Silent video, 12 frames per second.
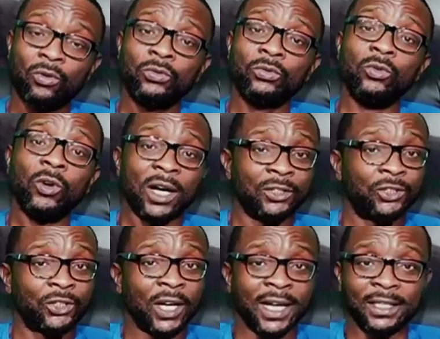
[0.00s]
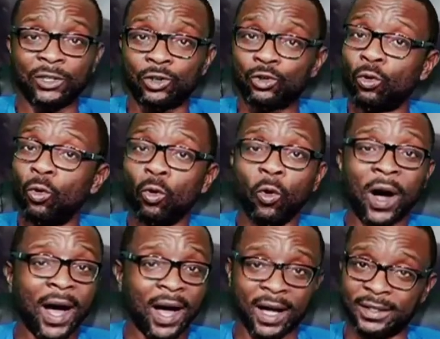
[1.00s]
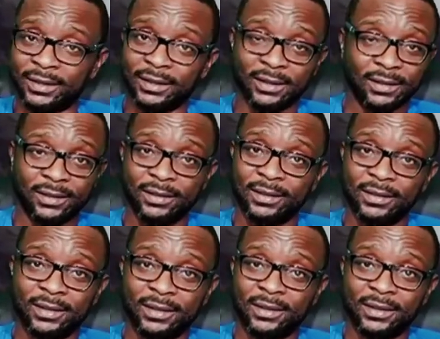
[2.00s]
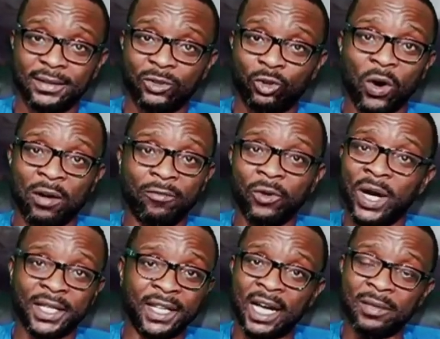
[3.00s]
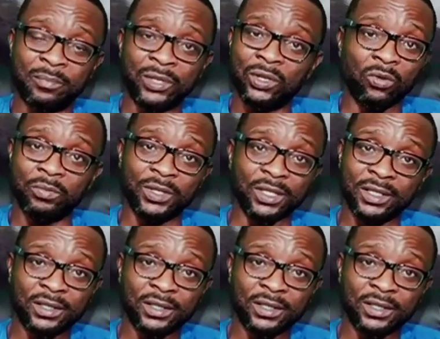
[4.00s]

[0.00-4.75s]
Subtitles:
who are trying so hard to avoid IPOB,